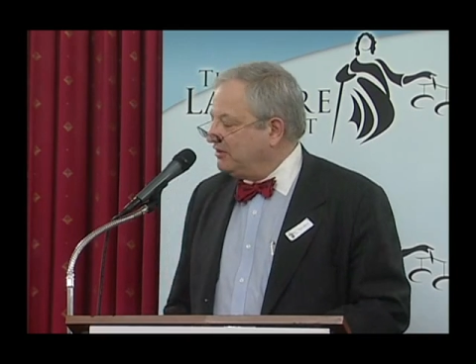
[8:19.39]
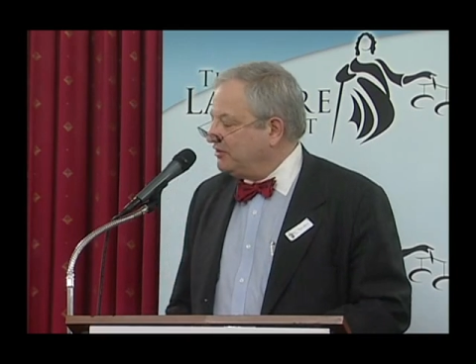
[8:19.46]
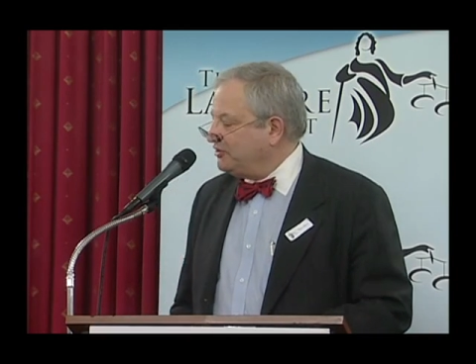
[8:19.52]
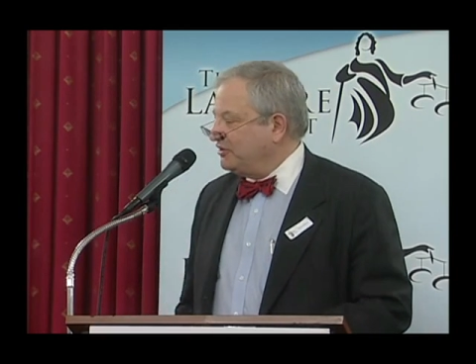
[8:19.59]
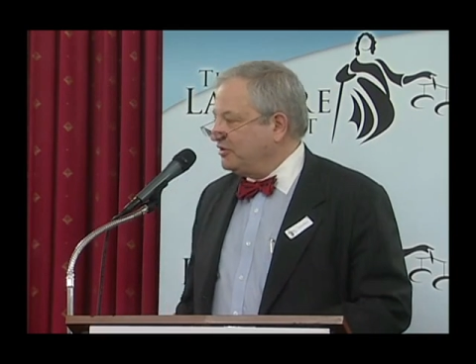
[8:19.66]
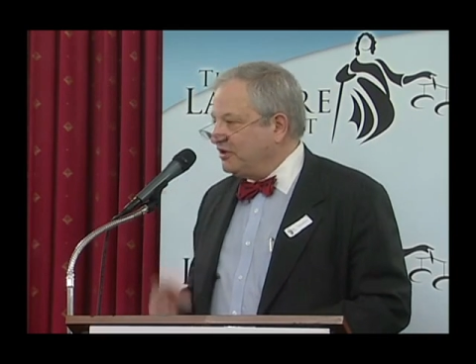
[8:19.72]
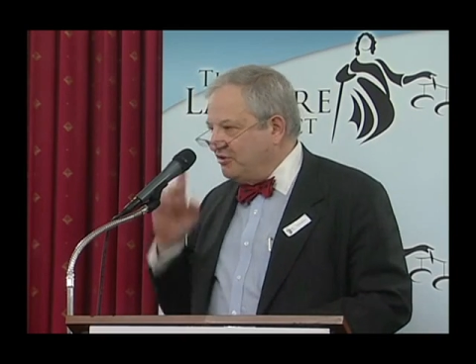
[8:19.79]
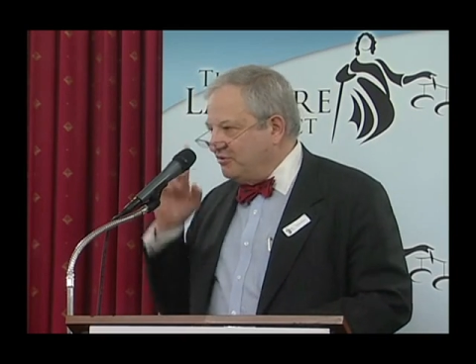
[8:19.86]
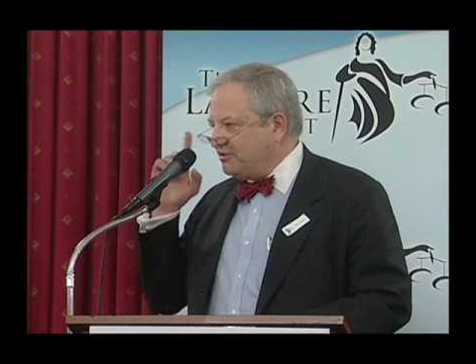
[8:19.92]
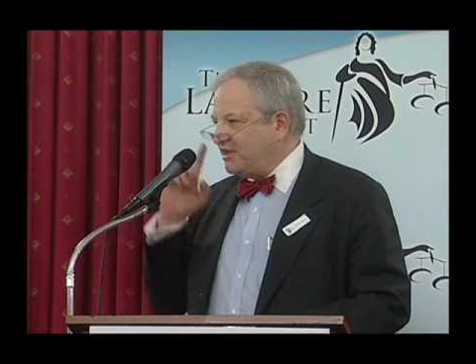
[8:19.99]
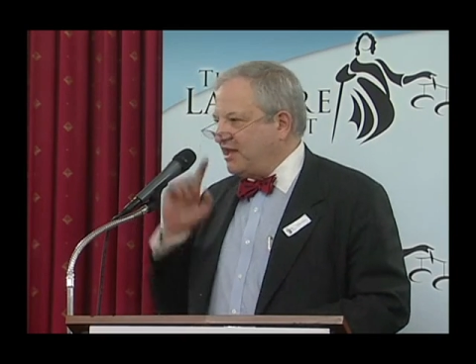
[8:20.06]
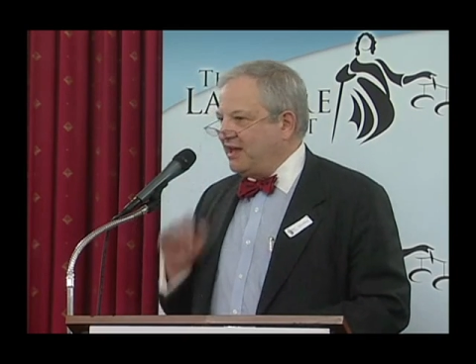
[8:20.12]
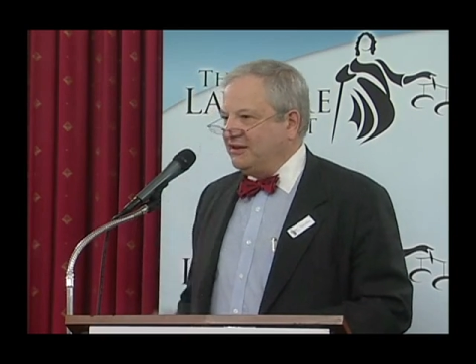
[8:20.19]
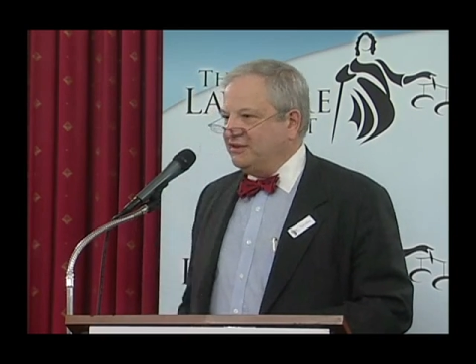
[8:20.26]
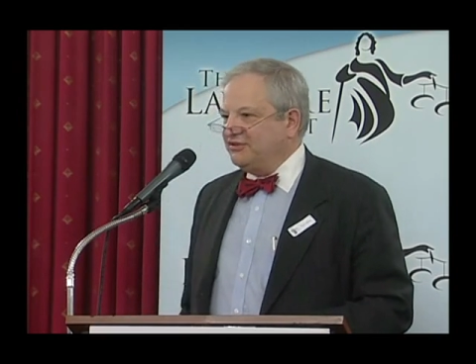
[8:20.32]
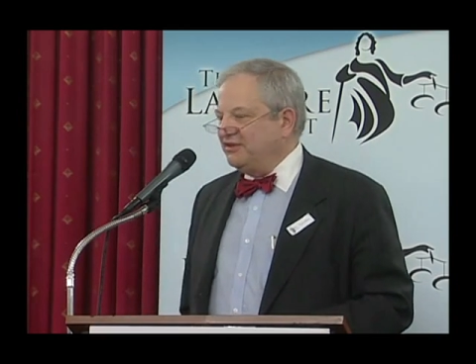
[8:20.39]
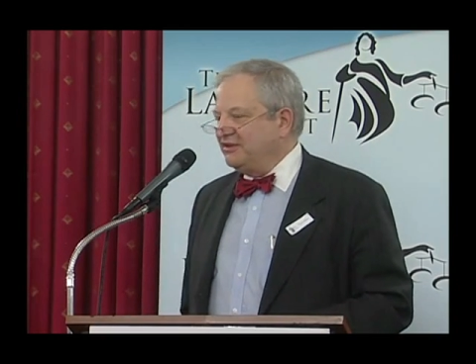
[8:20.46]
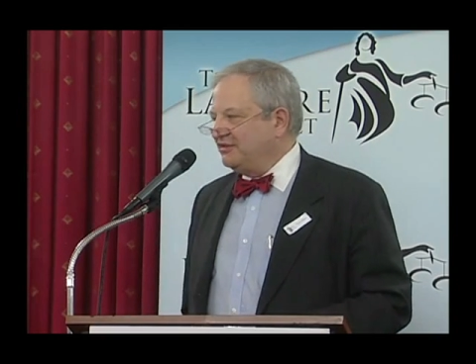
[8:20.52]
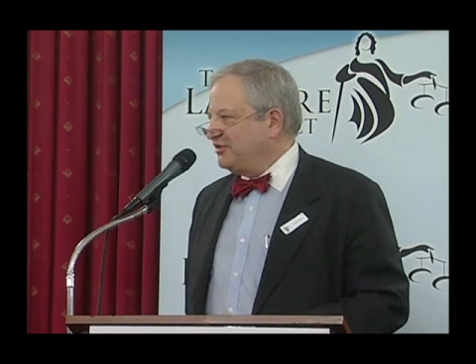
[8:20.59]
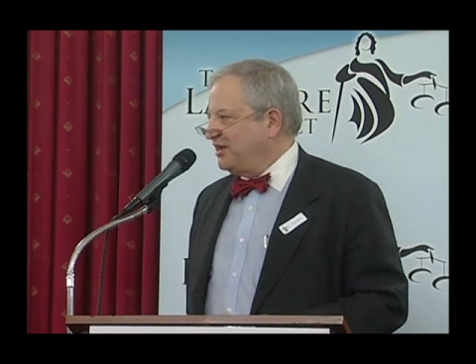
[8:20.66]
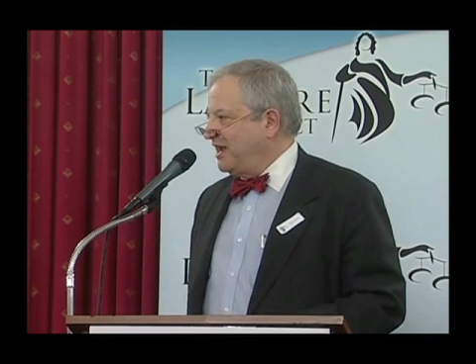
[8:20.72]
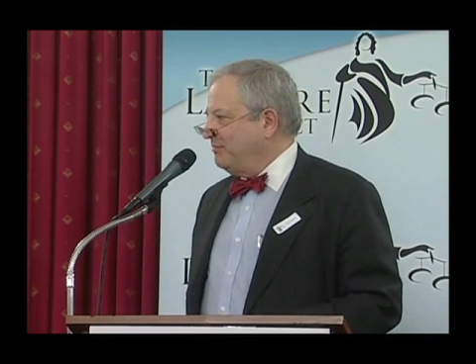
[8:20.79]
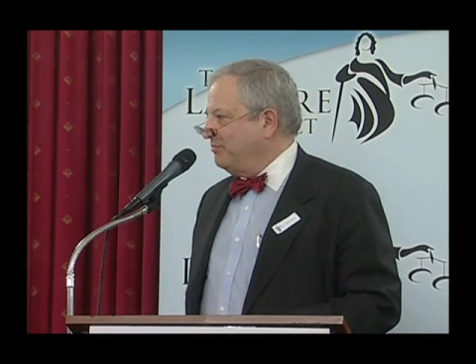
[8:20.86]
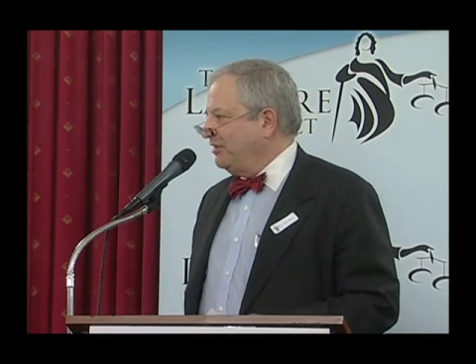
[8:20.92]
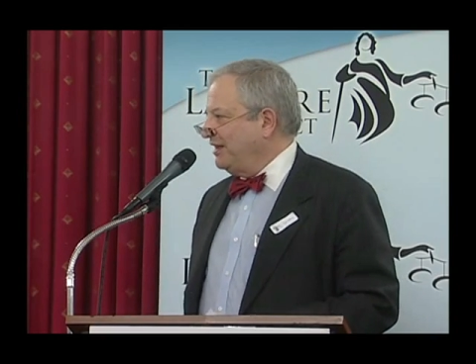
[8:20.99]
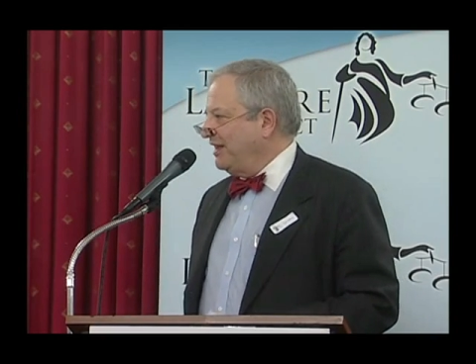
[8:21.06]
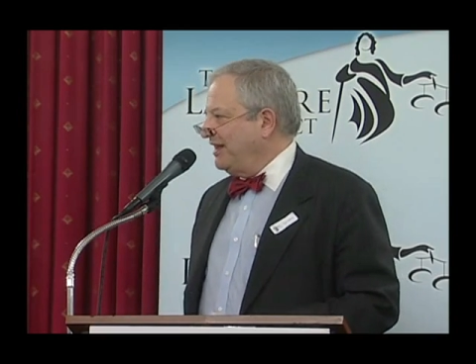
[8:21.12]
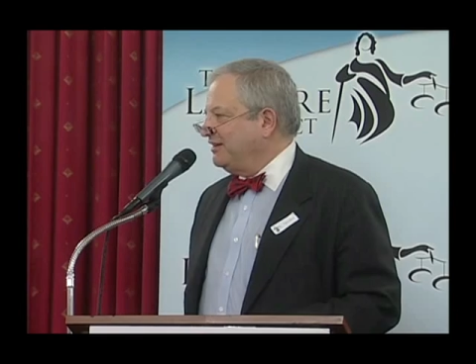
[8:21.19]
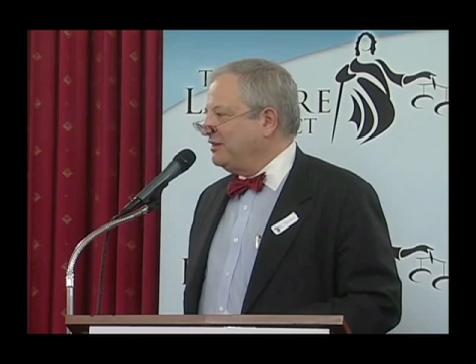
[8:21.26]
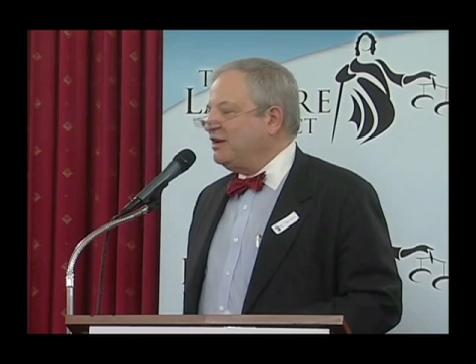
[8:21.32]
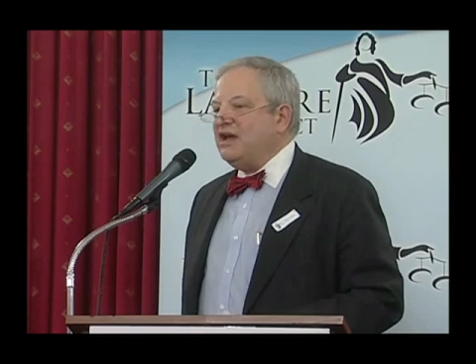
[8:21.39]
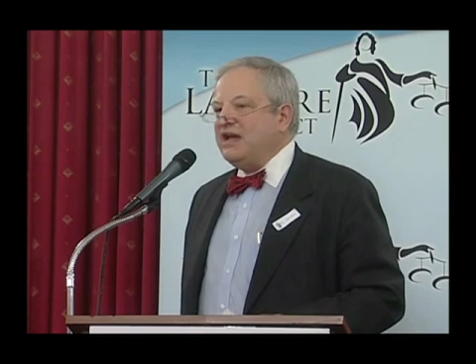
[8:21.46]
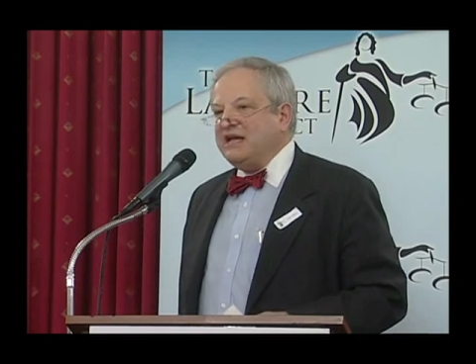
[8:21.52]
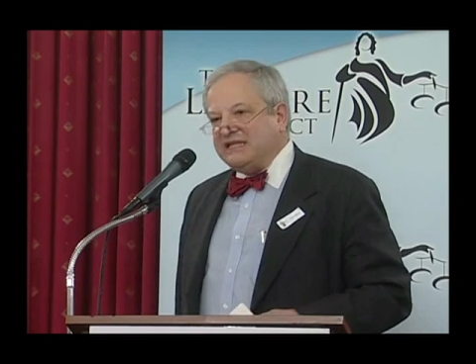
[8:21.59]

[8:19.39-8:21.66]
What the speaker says: should use that as an example and